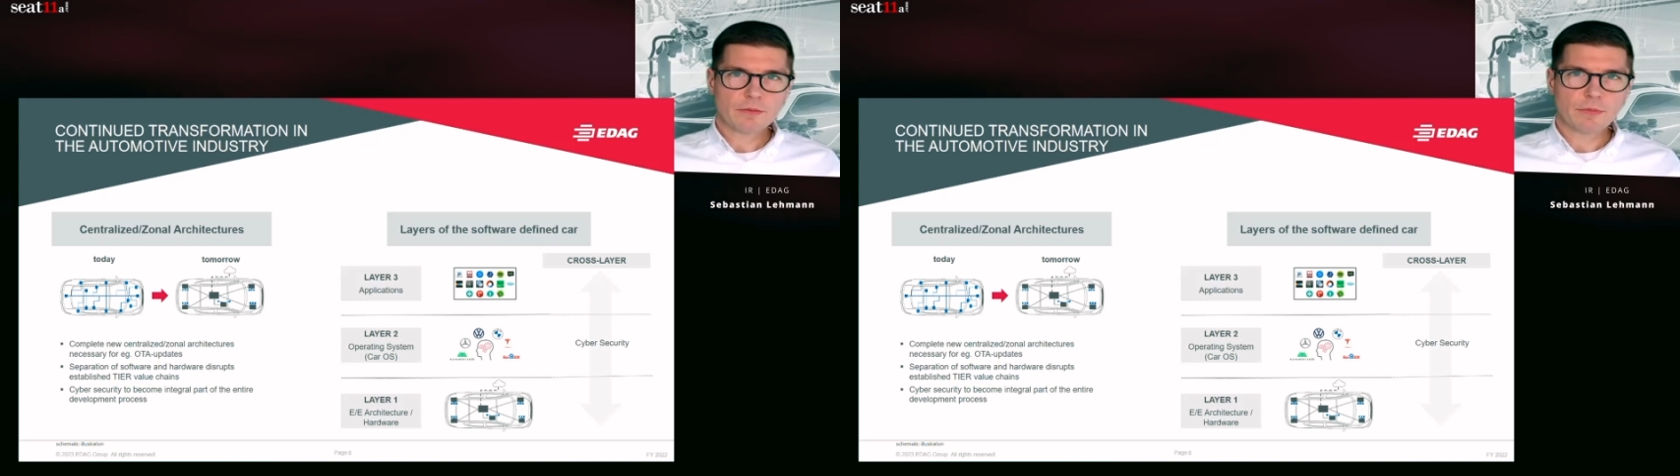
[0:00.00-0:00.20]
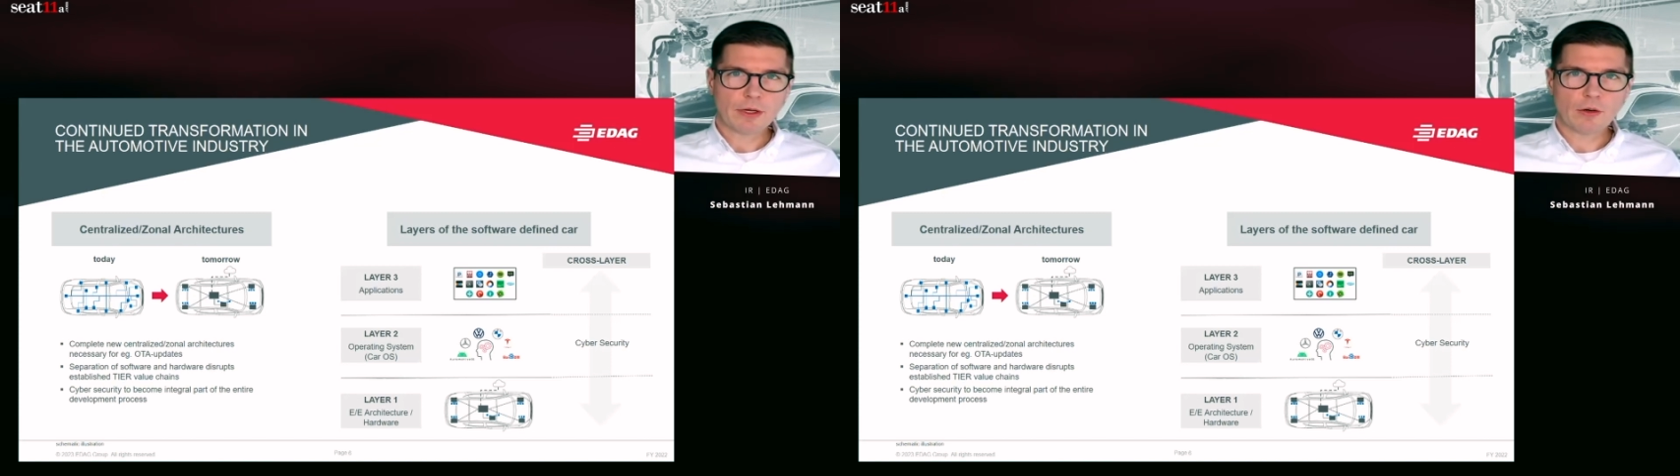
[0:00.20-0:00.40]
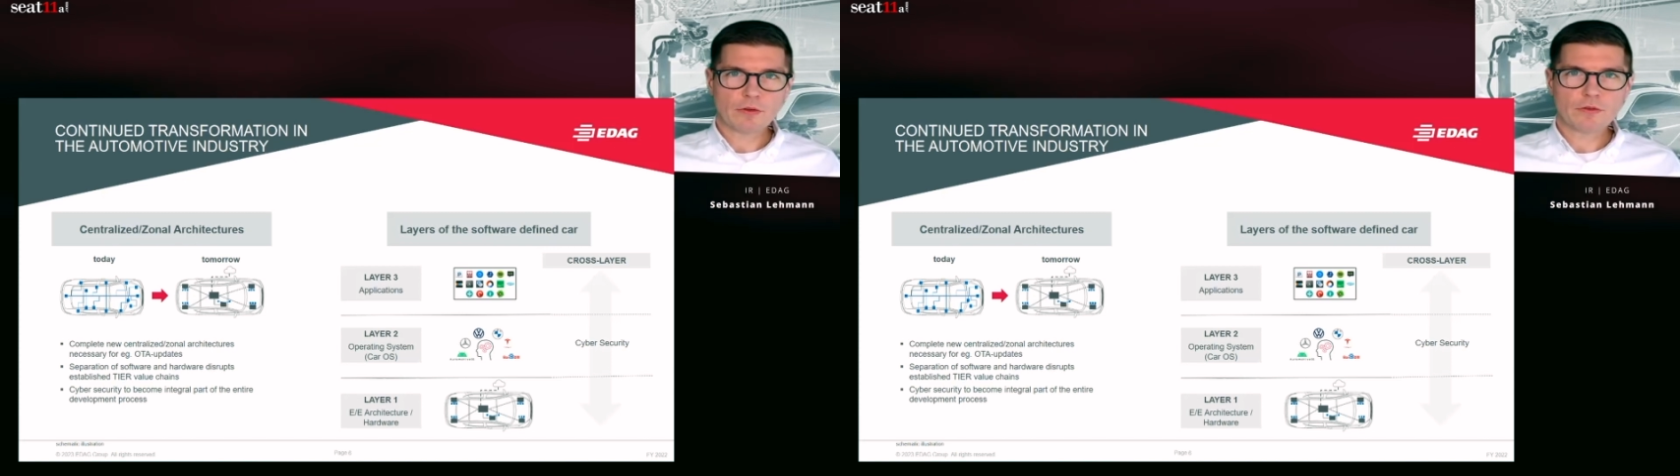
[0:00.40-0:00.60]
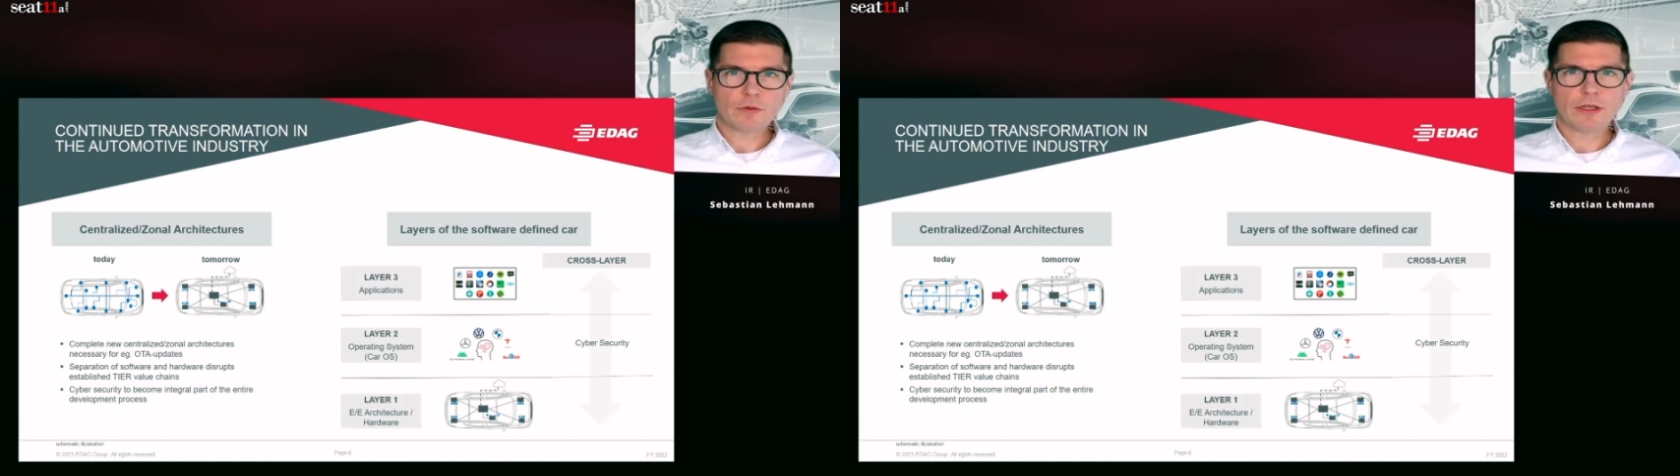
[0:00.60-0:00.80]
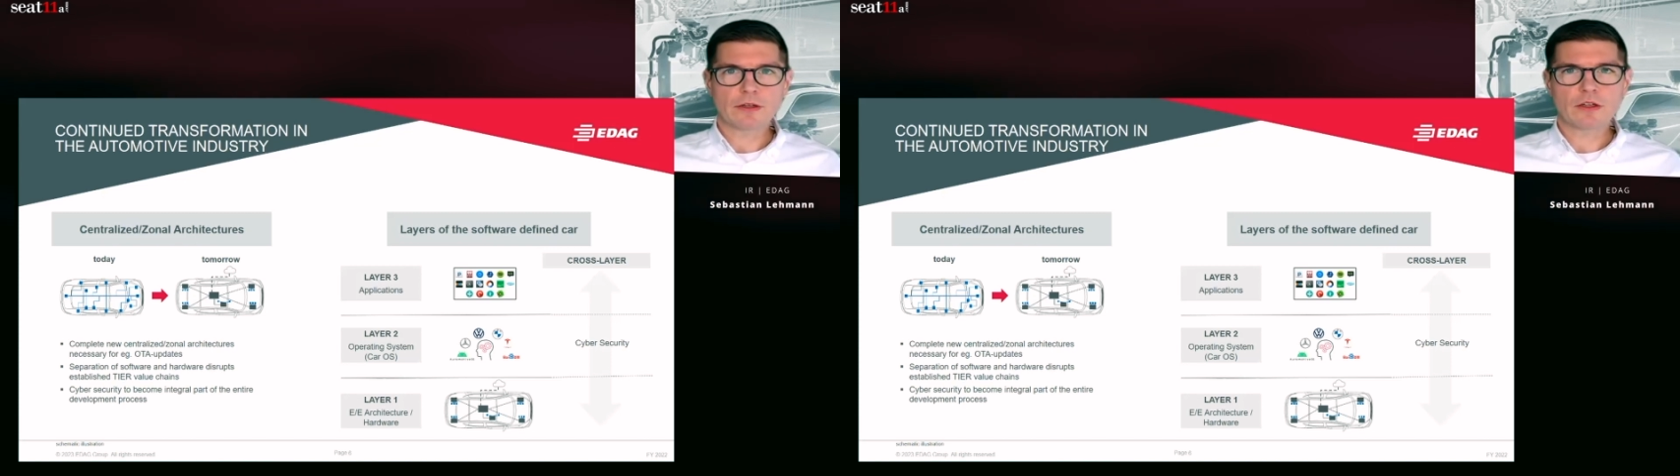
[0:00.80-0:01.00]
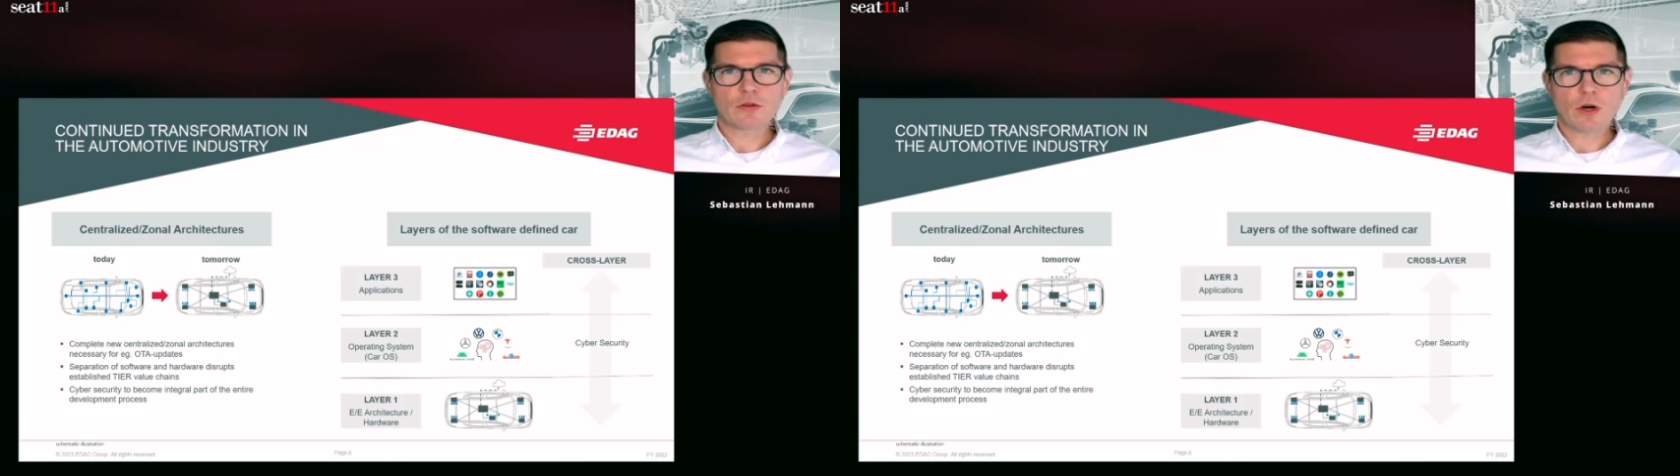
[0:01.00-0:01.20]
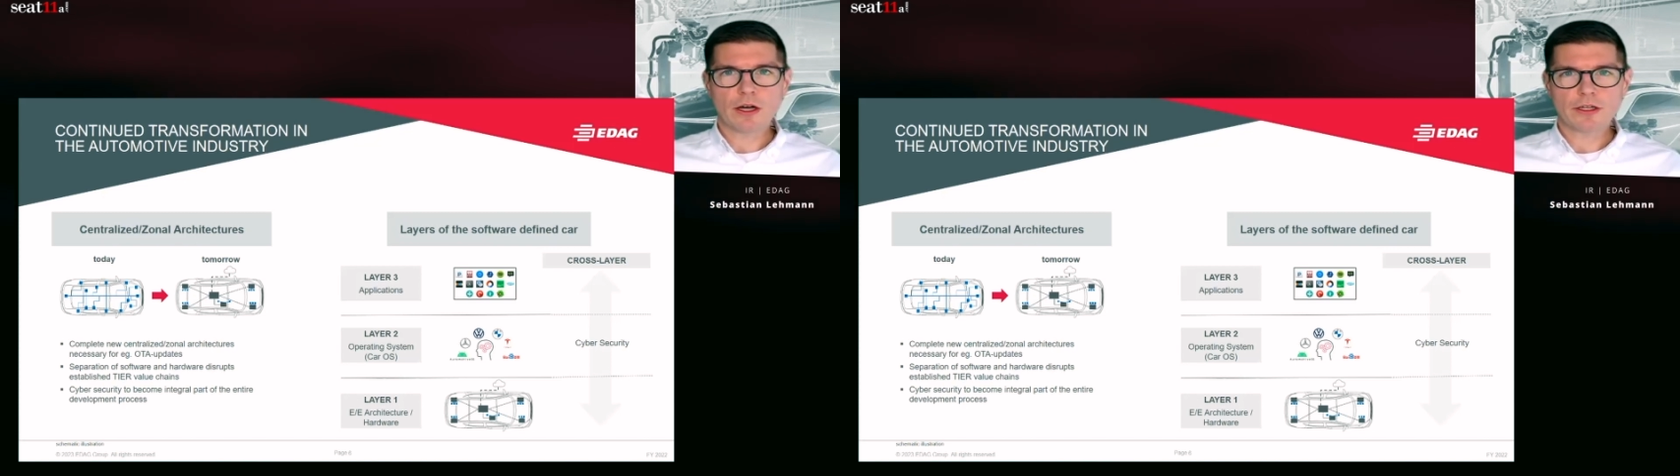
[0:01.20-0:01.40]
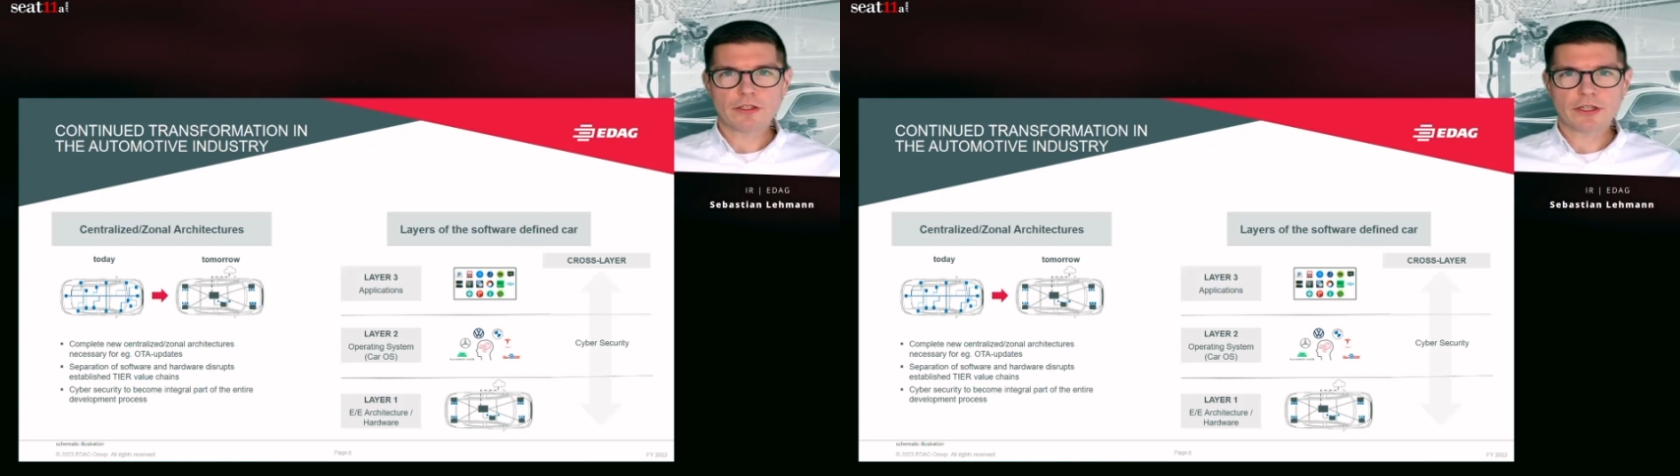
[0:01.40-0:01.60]
but also in new
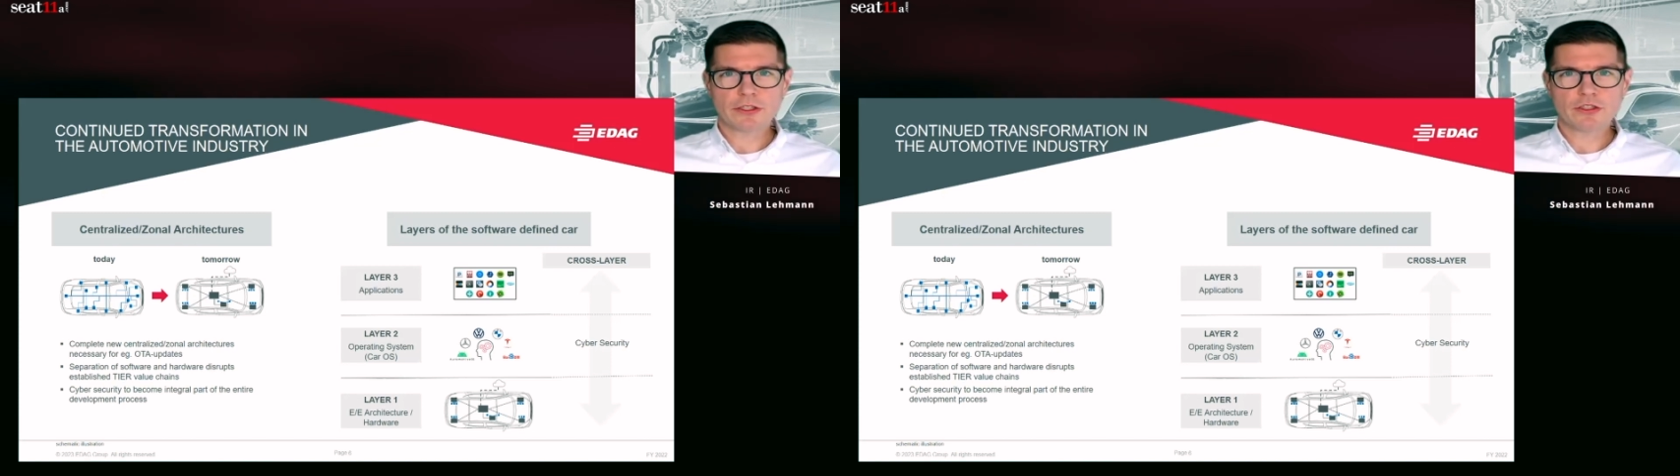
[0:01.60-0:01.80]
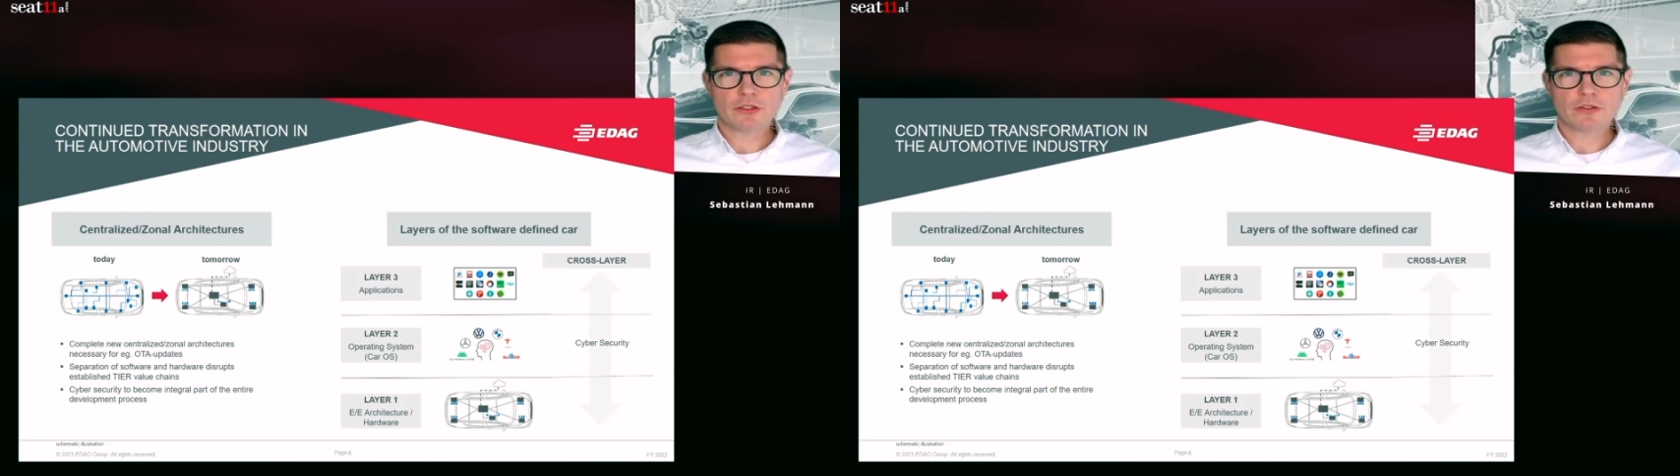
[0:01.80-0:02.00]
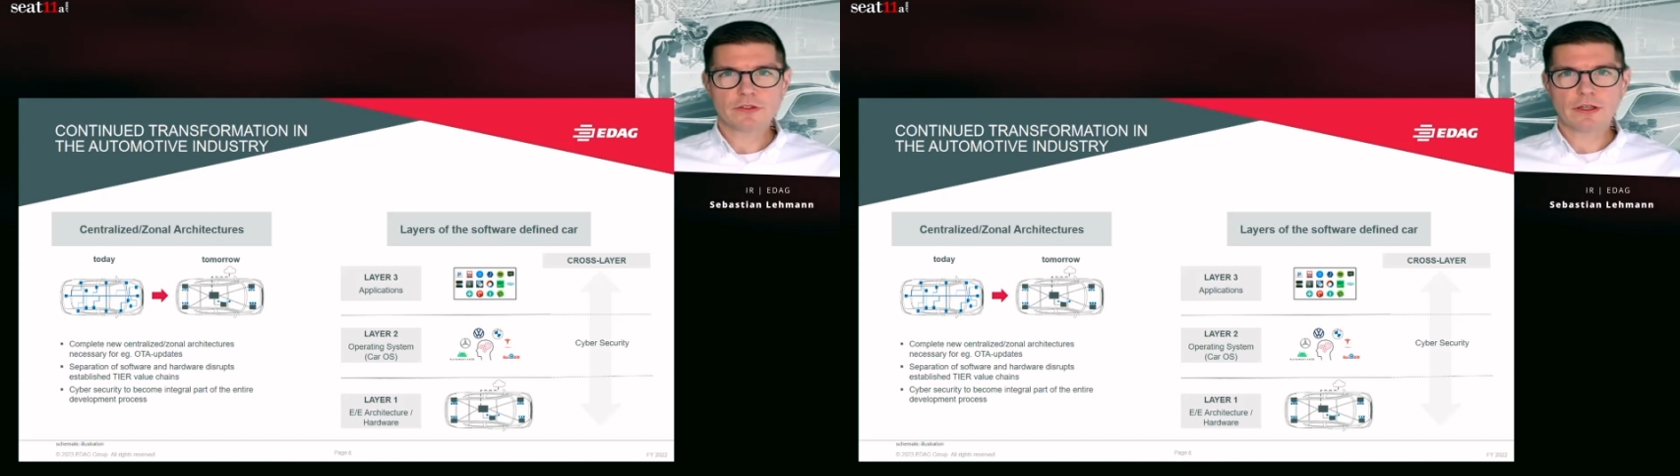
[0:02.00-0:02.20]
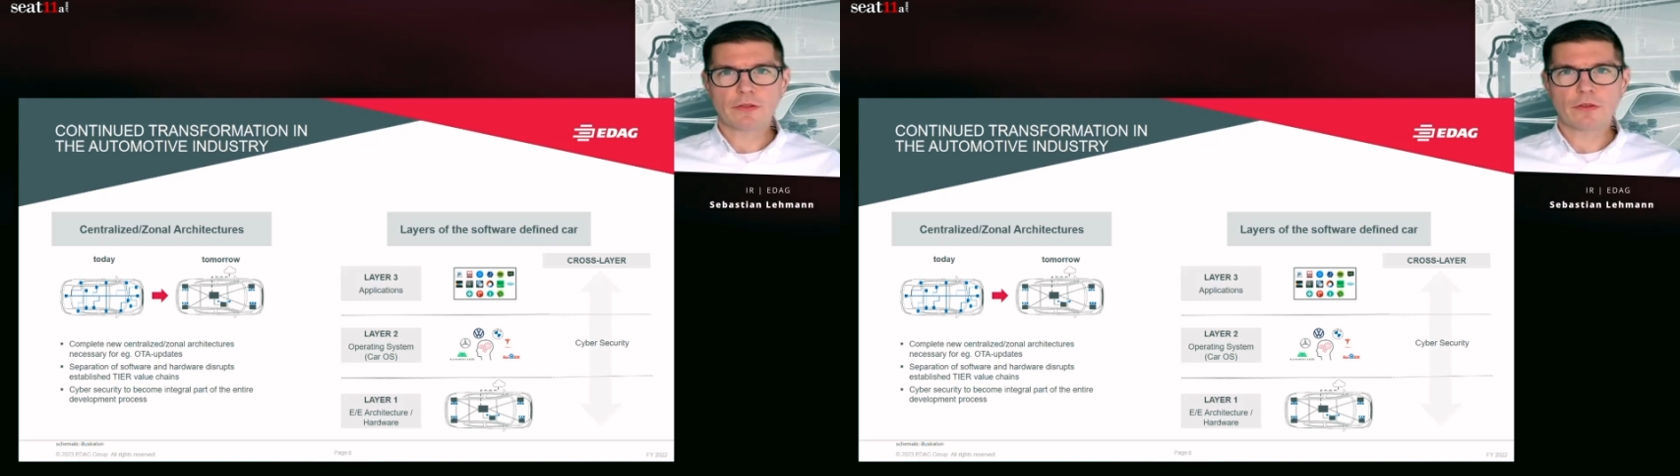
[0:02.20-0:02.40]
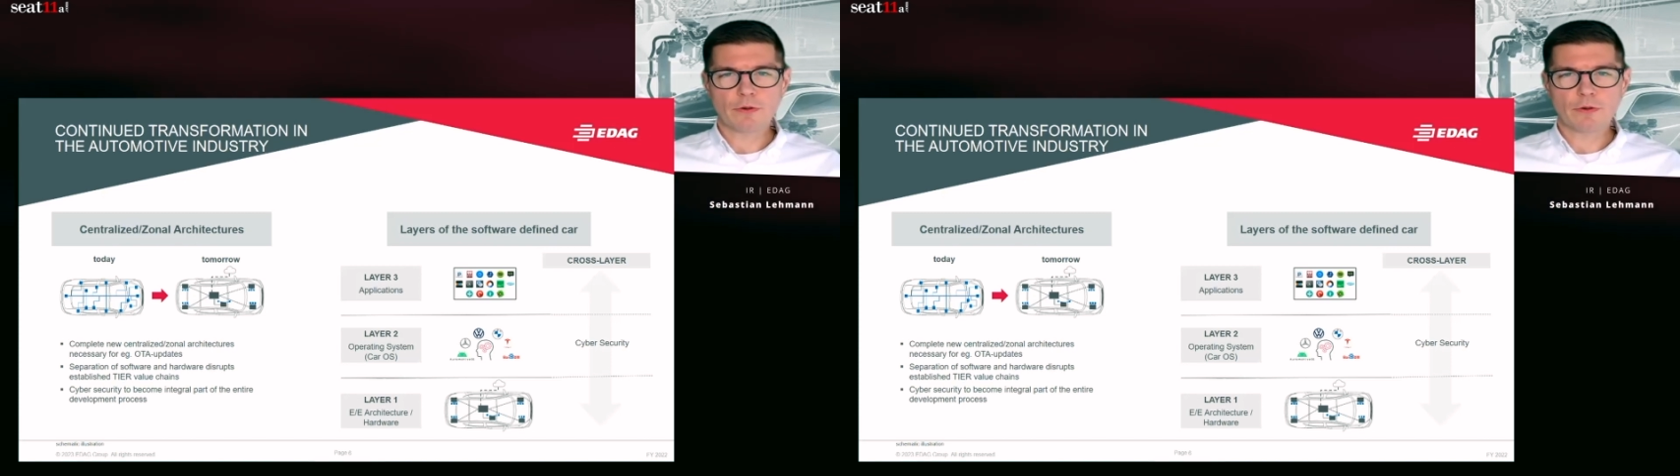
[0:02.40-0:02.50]
architectures and